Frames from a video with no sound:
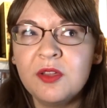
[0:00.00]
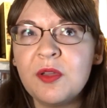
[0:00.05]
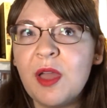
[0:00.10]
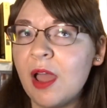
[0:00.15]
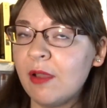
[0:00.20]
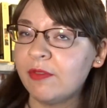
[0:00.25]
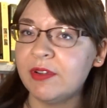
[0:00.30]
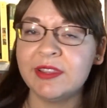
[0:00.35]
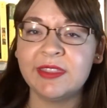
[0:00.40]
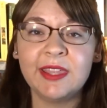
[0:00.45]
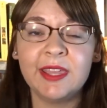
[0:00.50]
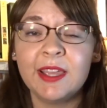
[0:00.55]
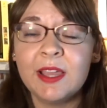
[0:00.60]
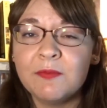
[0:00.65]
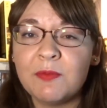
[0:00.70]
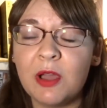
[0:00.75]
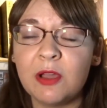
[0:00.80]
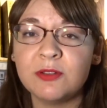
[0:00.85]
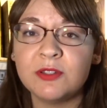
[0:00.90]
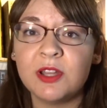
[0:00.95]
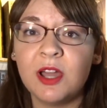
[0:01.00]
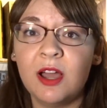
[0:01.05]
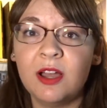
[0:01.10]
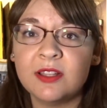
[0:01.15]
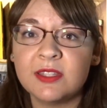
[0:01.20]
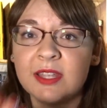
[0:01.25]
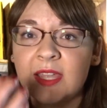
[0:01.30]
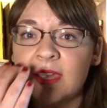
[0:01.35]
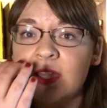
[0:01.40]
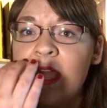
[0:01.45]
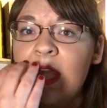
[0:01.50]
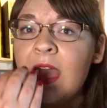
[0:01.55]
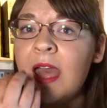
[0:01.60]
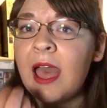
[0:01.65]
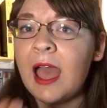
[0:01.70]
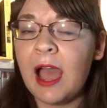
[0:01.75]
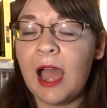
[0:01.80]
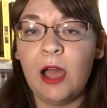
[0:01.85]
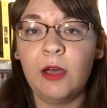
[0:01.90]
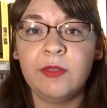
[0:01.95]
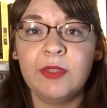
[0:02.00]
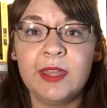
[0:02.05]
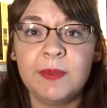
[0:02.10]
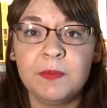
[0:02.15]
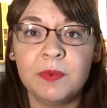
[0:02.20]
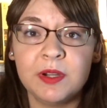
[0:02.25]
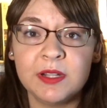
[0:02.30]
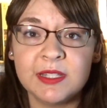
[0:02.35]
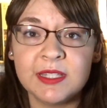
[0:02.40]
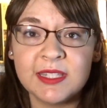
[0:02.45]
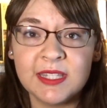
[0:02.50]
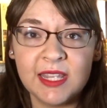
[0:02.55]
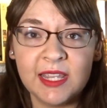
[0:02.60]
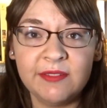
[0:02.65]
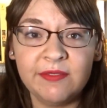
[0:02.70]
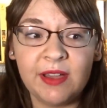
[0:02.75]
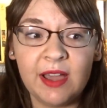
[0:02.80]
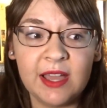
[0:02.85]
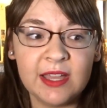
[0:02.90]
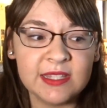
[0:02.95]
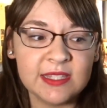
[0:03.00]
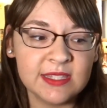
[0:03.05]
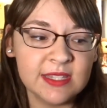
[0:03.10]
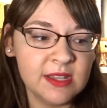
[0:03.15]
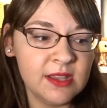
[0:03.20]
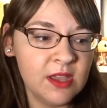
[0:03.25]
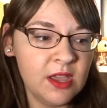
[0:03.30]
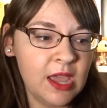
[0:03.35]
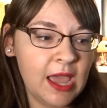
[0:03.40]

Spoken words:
everything about dogs, how they perceive us,